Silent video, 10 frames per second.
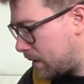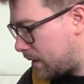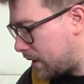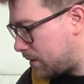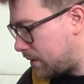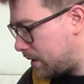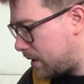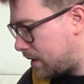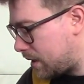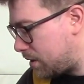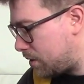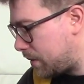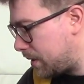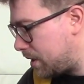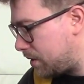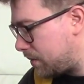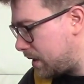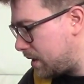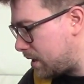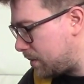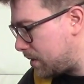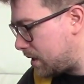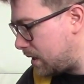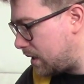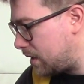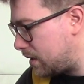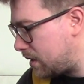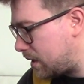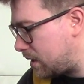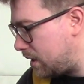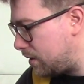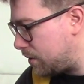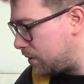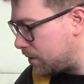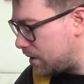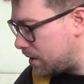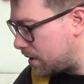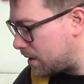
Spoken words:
Okay, so this is set to 20 degrees and I'm seeing 1600.